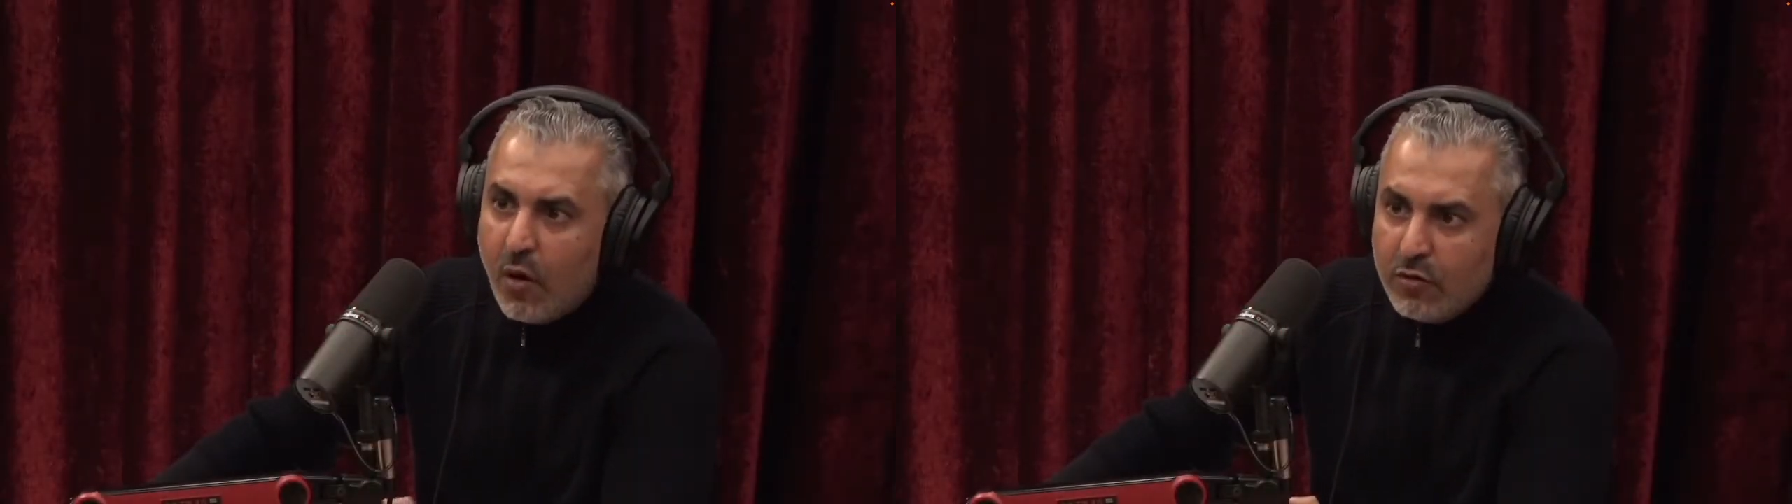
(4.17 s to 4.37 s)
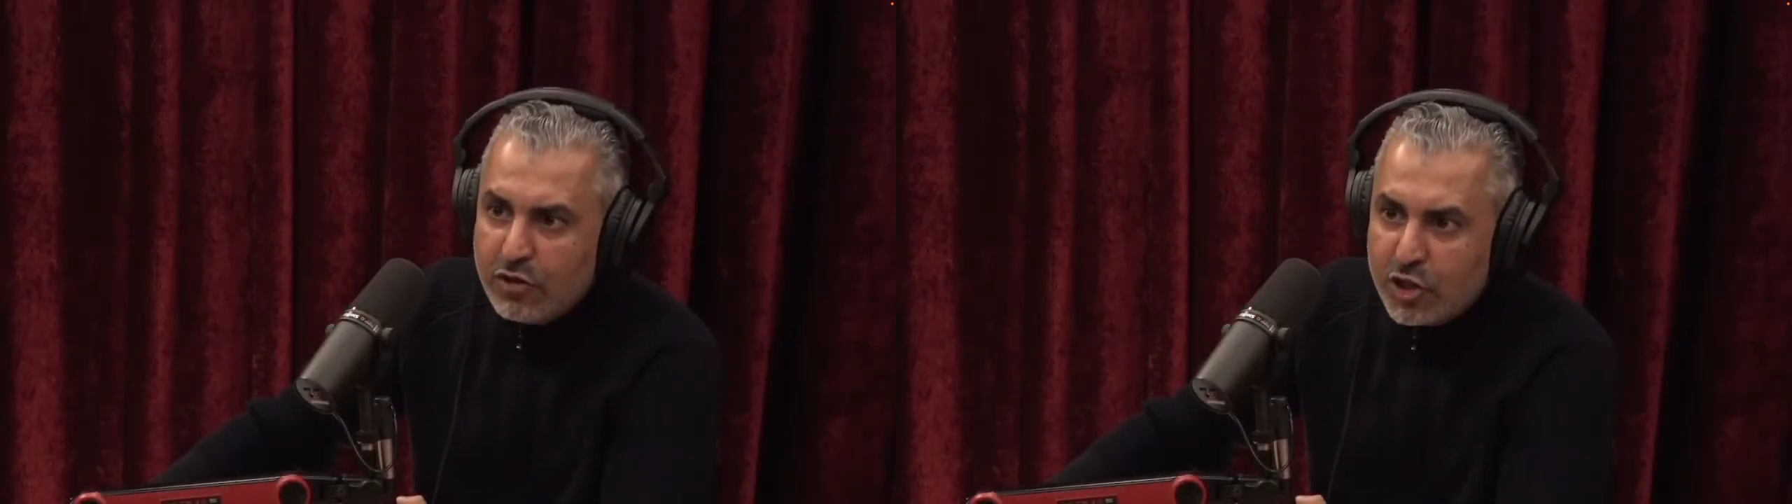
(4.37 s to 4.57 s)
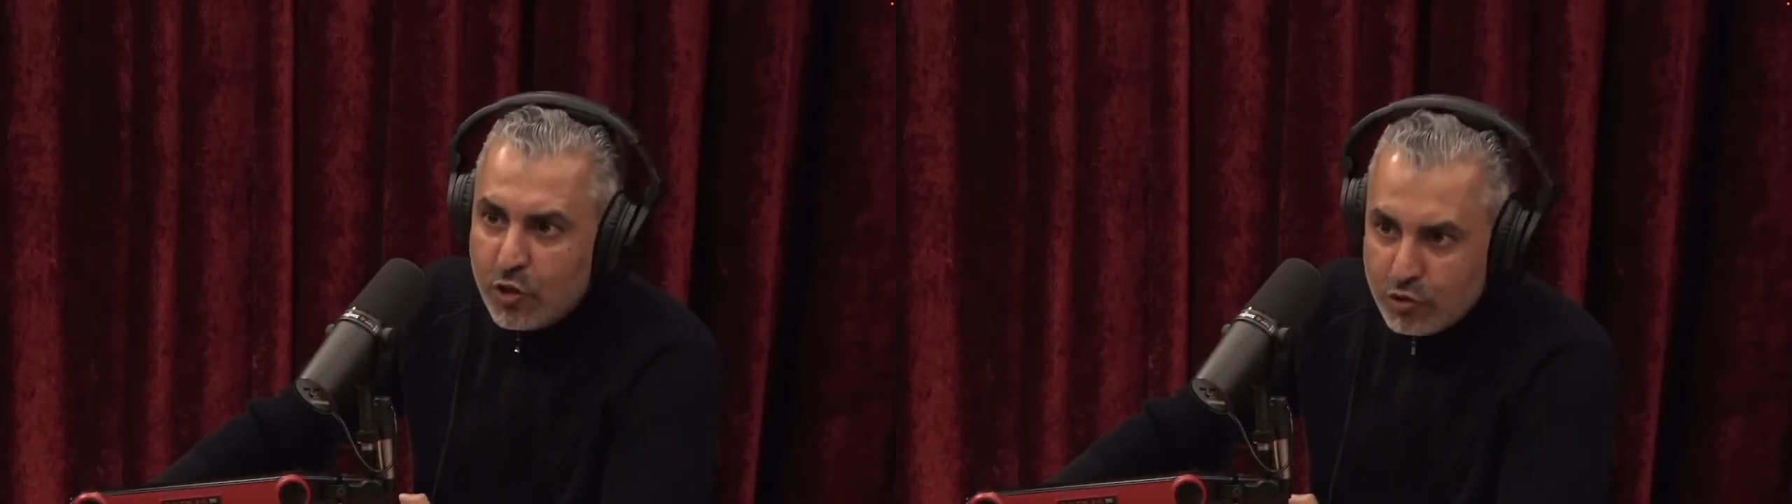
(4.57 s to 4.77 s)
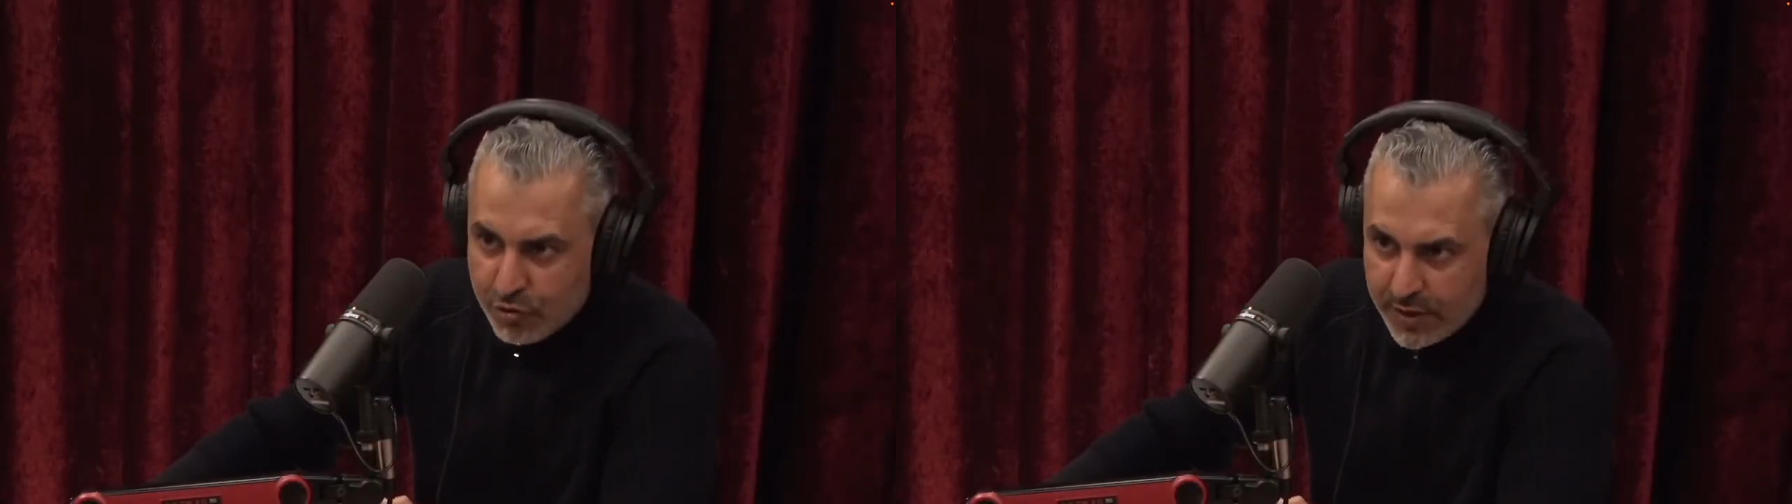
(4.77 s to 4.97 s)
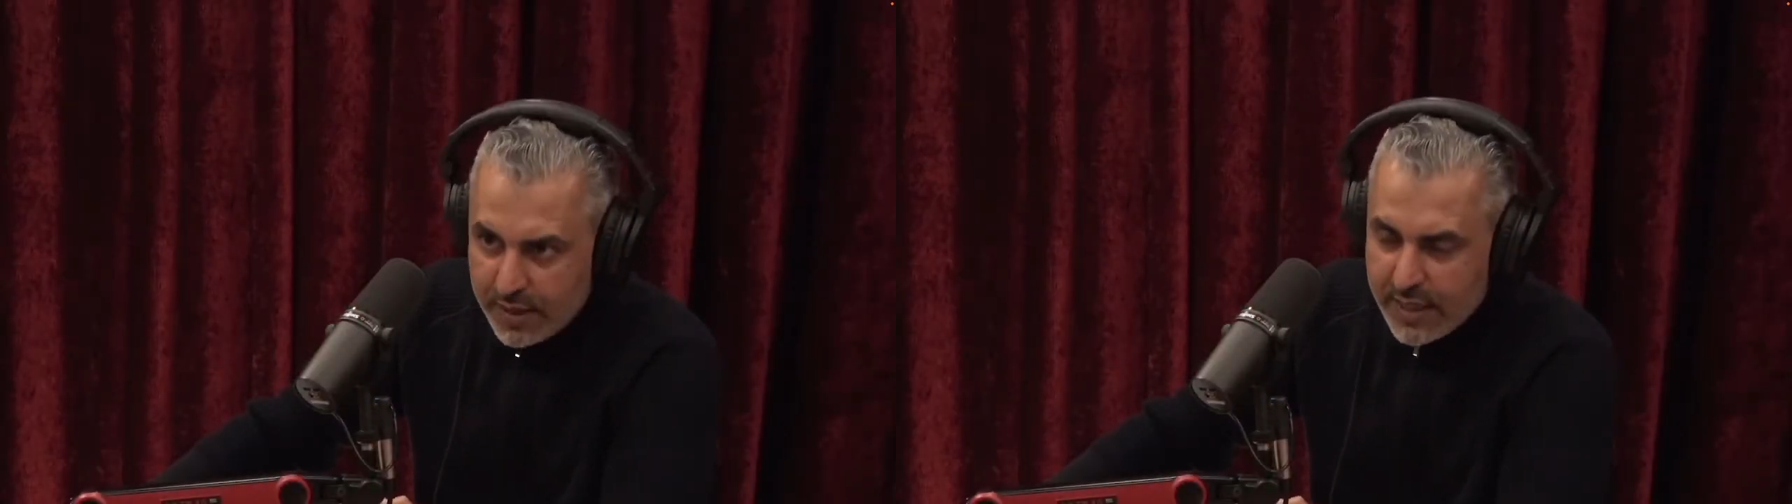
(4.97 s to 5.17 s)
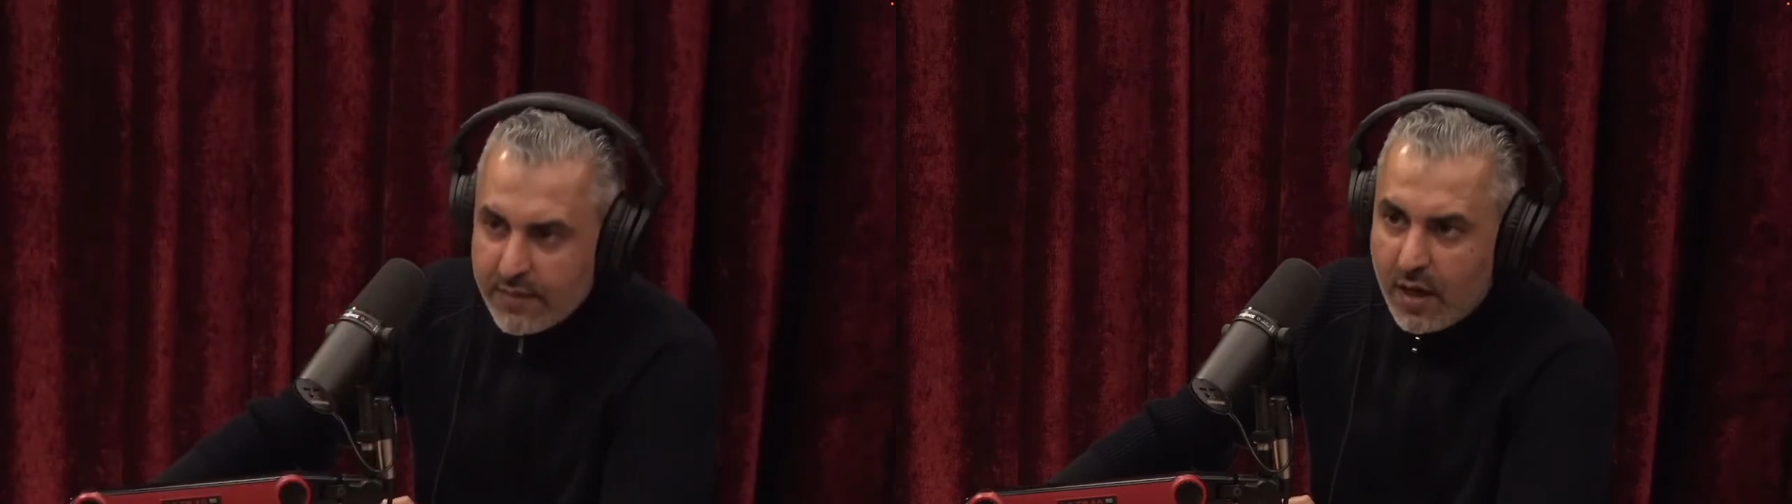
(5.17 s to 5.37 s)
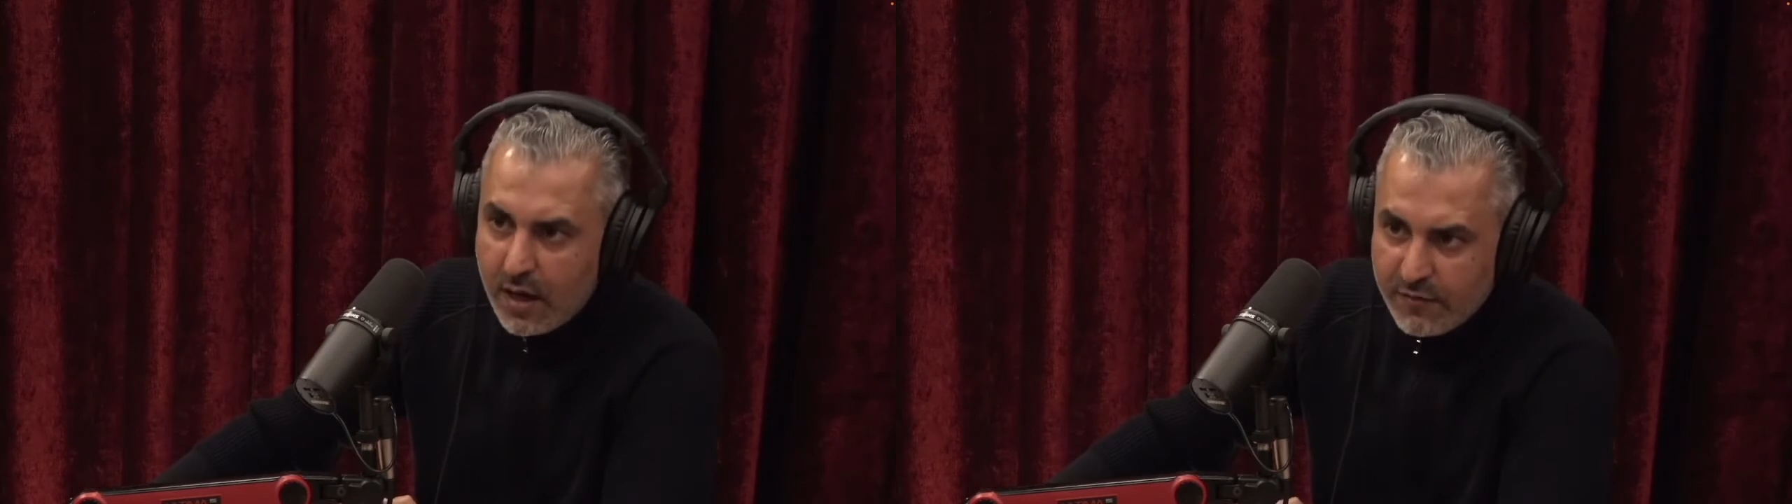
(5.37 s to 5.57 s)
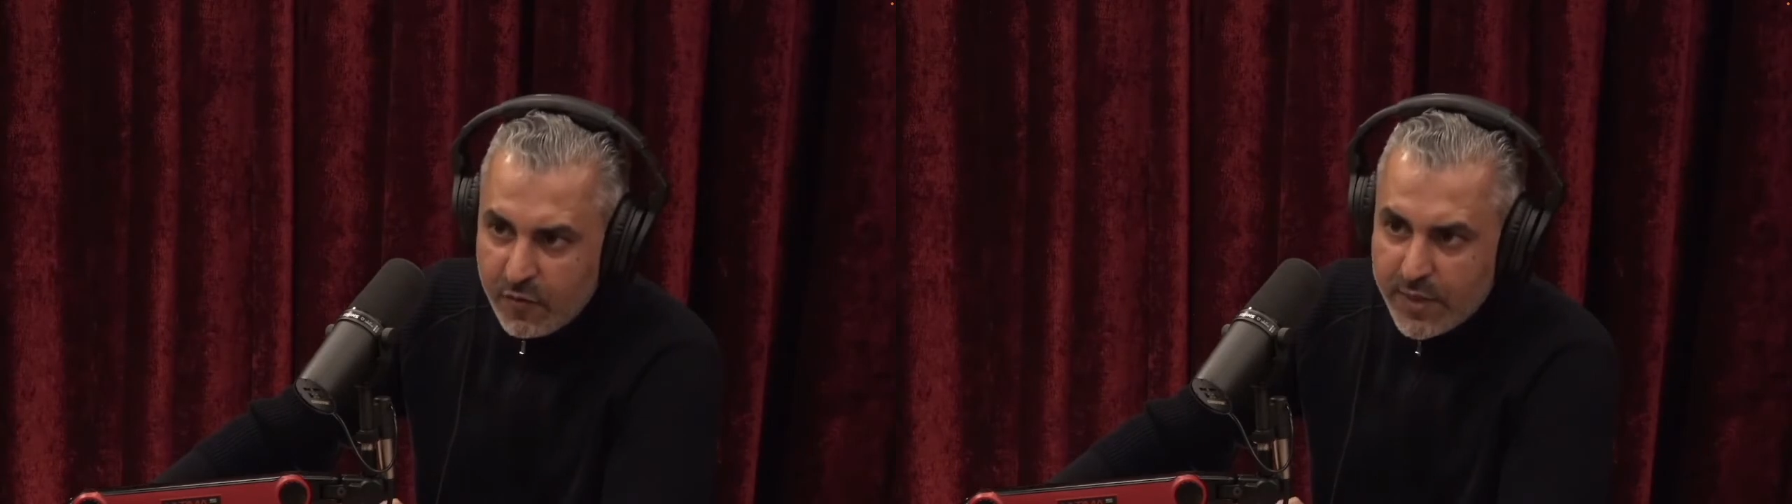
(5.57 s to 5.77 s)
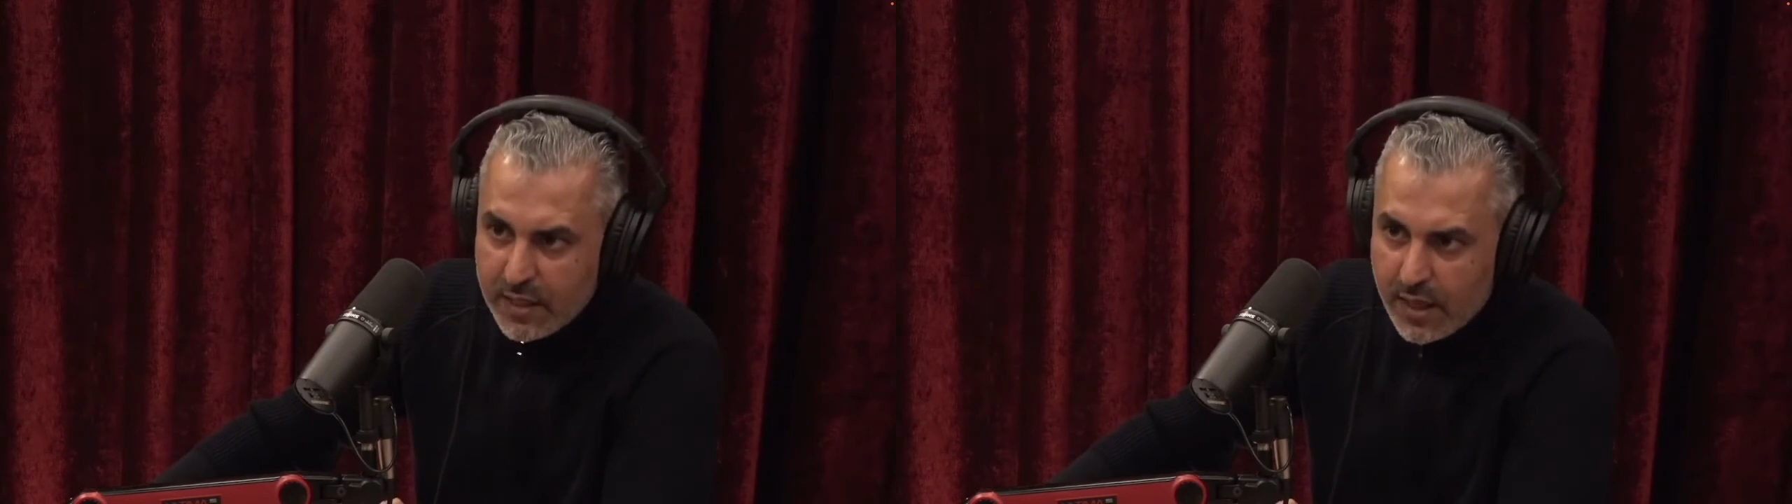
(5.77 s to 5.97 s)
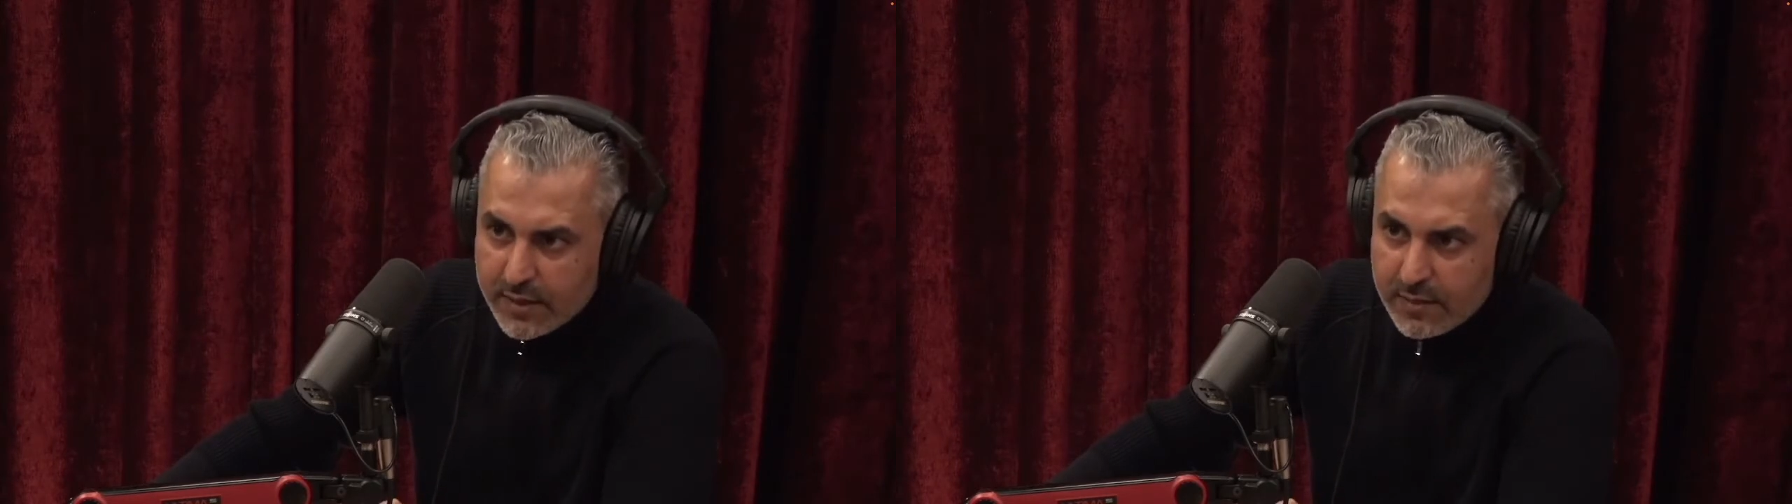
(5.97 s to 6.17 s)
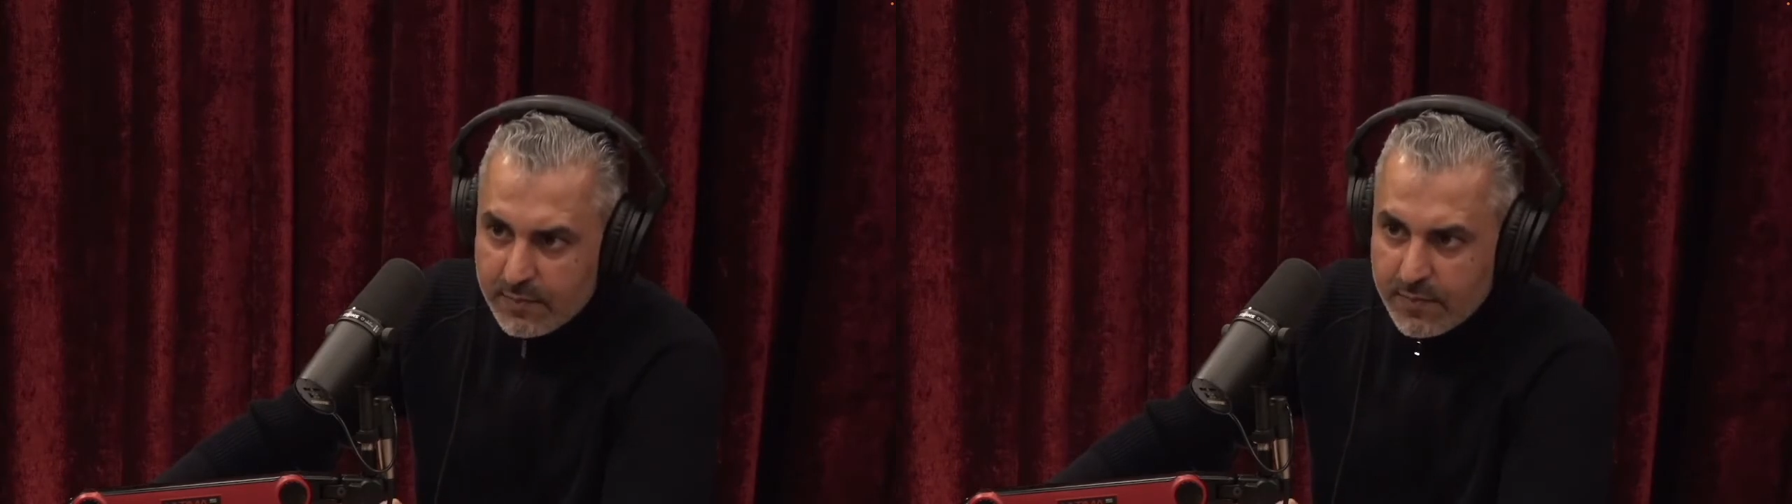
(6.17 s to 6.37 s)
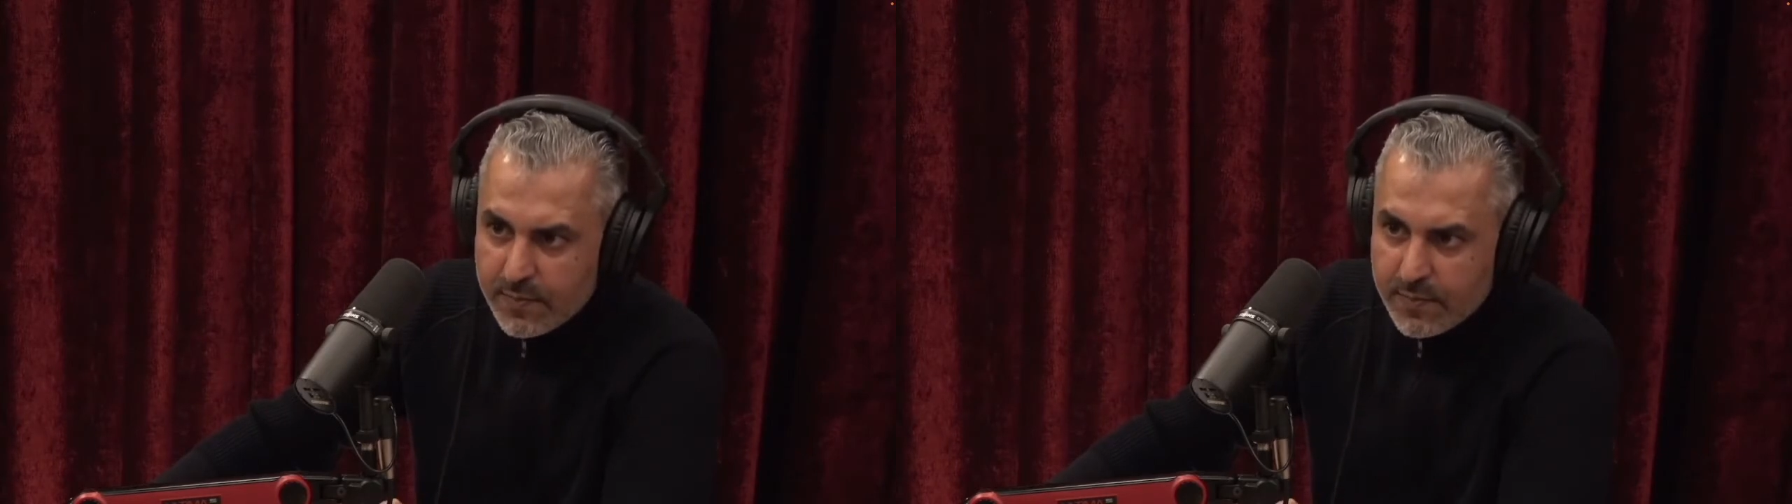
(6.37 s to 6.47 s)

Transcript: on children in the hunt for bin Laden